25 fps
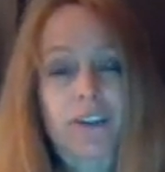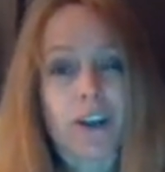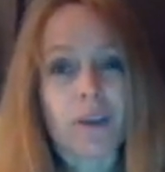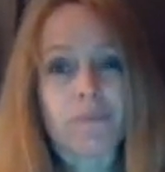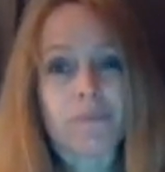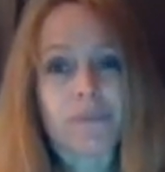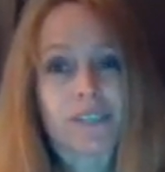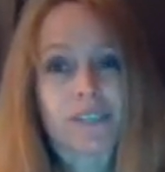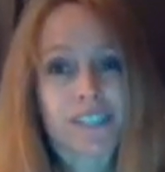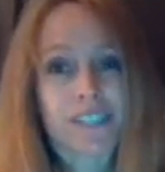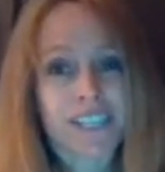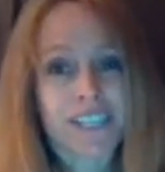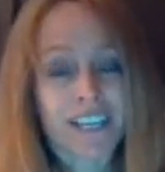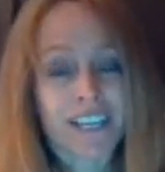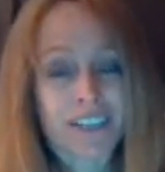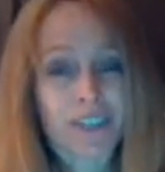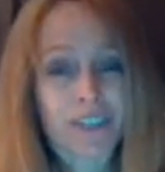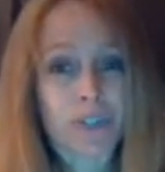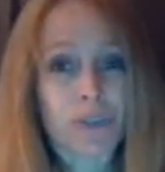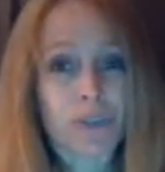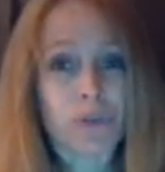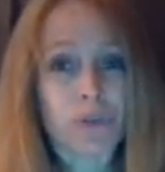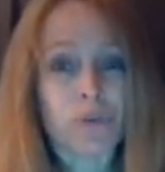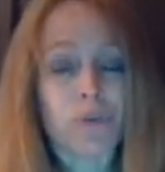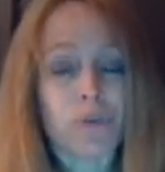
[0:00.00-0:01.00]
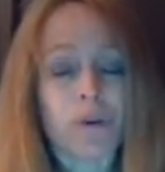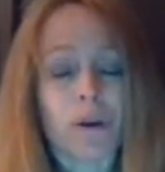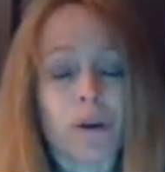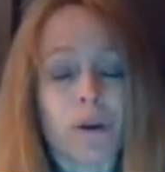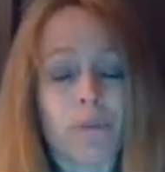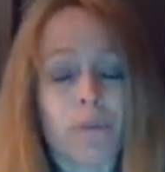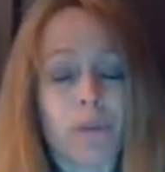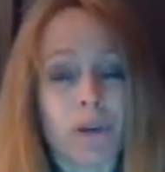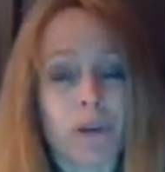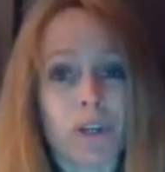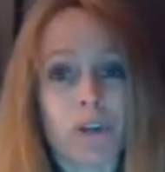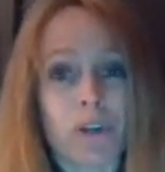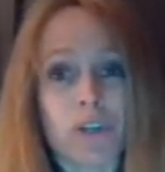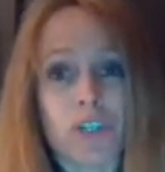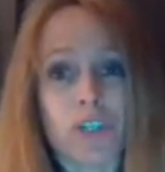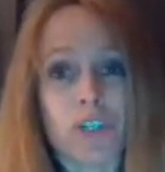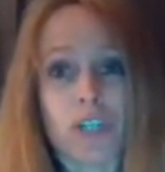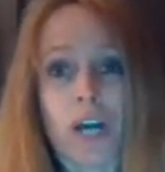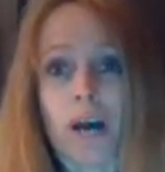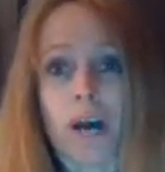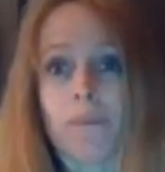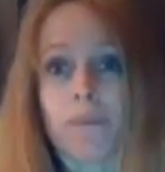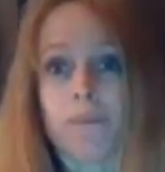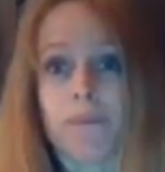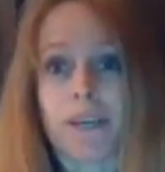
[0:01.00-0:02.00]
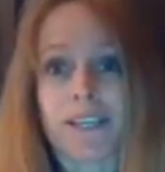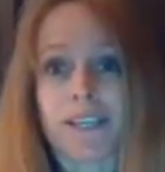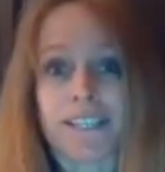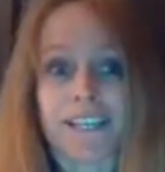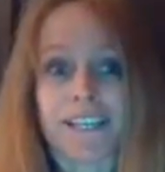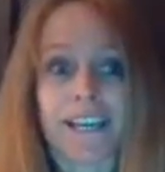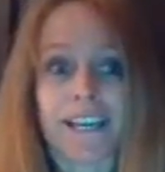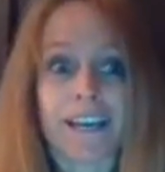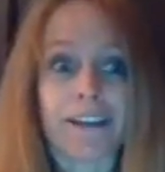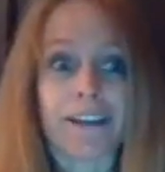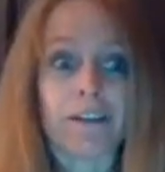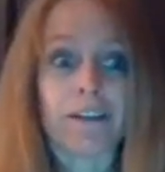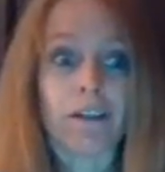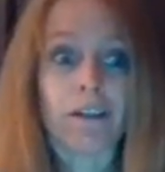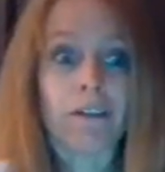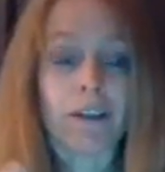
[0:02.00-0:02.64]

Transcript: therapists can do a pretty good job because, again,